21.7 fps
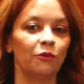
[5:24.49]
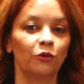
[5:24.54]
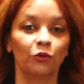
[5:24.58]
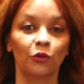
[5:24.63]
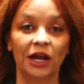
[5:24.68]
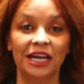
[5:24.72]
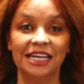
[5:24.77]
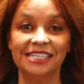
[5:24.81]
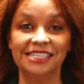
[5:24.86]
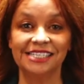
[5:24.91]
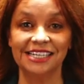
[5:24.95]

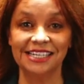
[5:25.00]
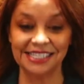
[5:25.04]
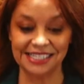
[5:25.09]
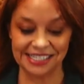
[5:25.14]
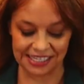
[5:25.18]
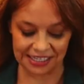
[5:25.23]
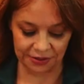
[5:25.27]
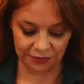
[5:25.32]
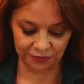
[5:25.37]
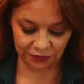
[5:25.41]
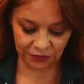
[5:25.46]
raisins,
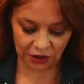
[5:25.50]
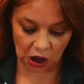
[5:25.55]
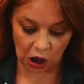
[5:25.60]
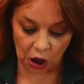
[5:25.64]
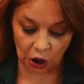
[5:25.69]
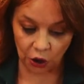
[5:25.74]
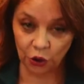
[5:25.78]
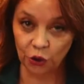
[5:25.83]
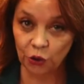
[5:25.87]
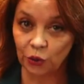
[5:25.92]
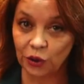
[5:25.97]

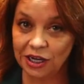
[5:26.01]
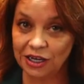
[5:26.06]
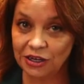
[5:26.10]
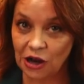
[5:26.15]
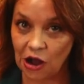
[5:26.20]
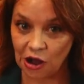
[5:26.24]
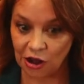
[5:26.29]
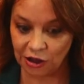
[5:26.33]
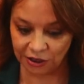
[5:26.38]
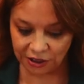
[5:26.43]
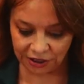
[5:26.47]
green
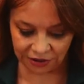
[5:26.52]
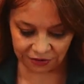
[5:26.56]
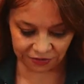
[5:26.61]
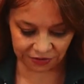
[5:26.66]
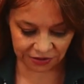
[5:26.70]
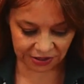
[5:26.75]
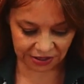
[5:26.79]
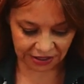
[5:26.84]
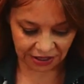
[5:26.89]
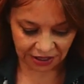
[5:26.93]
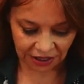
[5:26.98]

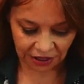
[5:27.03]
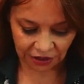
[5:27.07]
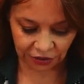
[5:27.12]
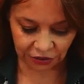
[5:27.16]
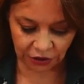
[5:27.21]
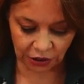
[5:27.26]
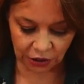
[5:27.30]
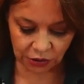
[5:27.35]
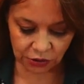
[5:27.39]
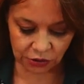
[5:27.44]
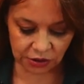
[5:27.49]
olives,
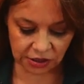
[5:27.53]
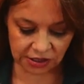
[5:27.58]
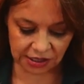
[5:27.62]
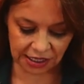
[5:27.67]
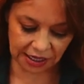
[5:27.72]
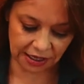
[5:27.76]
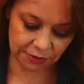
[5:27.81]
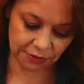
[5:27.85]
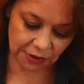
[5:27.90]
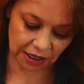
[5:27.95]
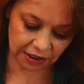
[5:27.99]
Those
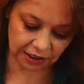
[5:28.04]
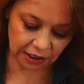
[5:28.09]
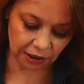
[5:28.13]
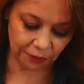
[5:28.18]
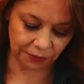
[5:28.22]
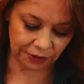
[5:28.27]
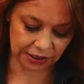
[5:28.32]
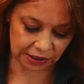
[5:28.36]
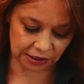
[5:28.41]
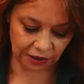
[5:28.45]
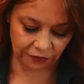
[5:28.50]
seem a little
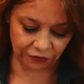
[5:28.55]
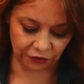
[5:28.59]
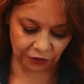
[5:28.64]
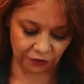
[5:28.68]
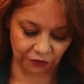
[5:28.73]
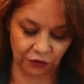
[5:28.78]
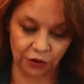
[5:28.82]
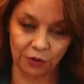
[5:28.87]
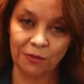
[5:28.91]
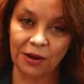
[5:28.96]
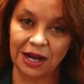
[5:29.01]
bit different
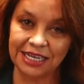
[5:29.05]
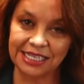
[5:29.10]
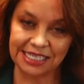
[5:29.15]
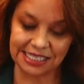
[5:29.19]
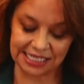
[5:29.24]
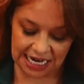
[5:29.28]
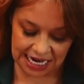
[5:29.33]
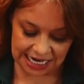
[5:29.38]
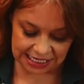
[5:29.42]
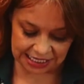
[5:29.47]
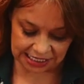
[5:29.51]
from my
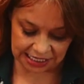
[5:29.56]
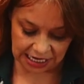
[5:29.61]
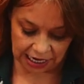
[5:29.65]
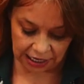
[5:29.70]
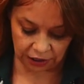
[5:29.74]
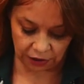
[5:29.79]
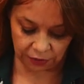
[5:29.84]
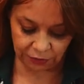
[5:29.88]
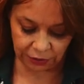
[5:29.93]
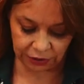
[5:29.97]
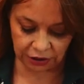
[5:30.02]
taste
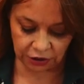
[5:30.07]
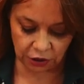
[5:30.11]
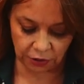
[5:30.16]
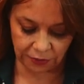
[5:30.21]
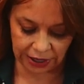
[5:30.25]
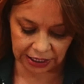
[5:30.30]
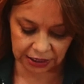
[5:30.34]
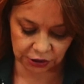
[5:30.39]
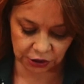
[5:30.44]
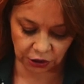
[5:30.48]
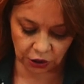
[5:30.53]
style, but in New
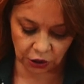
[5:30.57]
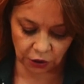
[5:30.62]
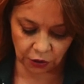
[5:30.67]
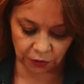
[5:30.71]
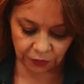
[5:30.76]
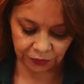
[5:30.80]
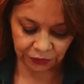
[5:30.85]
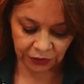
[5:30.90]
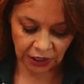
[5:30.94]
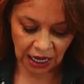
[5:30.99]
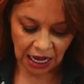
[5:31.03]
Mexico,
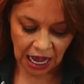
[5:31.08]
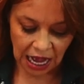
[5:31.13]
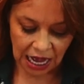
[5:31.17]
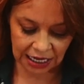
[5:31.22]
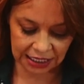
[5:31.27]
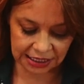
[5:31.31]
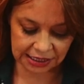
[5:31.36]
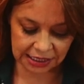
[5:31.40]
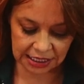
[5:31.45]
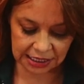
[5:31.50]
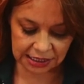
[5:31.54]

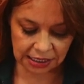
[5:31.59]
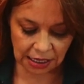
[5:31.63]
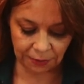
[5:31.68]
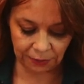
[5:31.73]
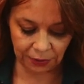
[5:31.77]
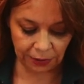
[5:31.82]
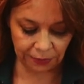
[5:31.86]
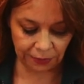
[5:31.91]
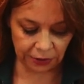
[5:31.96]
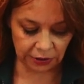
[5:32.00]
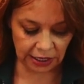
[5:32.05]
I see some
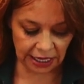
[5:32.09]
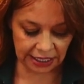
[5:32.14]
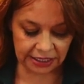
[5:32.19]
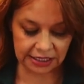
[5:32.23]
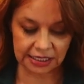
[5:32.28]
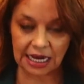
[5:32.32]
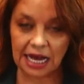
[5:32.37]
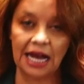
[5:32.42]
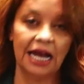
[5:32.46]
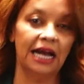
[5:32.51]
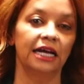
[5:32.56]
people like
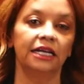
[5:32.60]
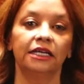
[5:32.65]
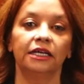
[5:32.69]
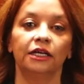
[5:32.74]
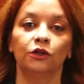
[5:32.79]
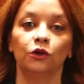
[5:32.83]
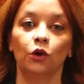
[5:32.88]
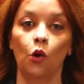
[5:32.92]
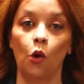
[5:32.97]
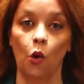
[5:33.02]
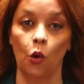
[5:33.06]
to add
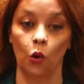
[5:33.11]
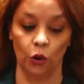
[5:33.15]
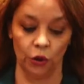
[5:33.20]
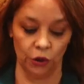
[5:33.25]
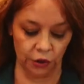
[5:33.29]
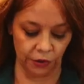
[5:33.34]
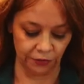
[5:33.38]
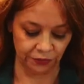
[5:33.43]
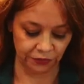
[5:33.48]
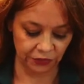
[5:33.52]
in corn,